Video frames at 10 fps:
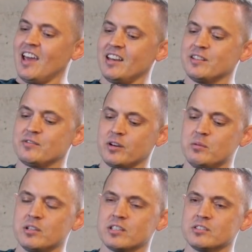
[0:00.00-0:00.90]
And it's
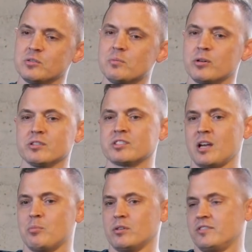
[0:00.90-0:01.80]
funny because you were a pro
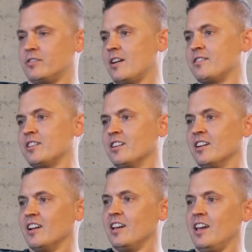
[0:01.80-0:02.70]
skateboarder forever,
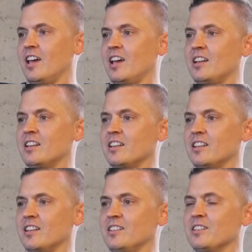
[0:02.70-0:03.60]
and
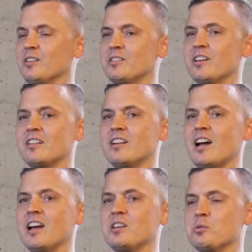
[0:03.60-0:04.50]
you know the other
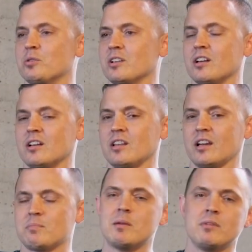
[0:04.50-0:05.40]
night you were
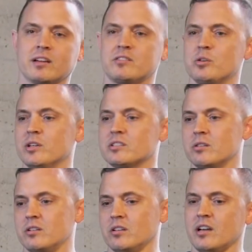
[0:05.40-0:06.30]
like, maybe like 2 weeks
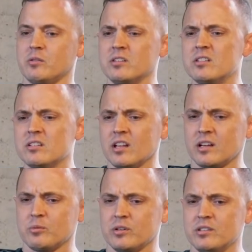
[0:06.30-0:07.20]
ago, you're like, what
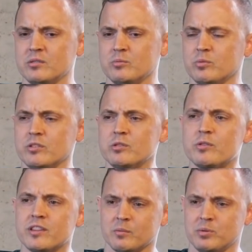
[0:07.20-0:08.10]
do
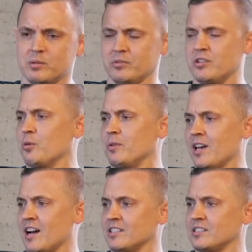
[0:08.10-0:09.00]
you think people know
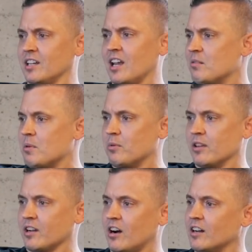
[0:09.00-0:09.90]
me as? I can't
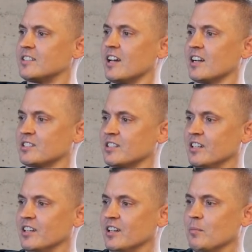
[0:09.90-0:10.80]
remember the context,
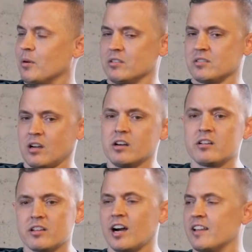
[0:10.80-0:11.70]
but I was like, oh,
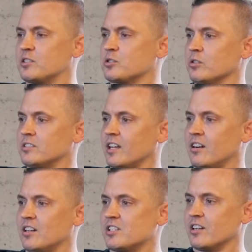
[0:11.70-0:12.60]
you're the guy that sold
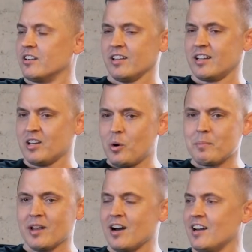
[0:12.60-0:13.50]
St. Archer, and you're like, no,
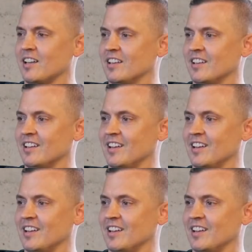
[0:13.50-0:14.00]
I'm not.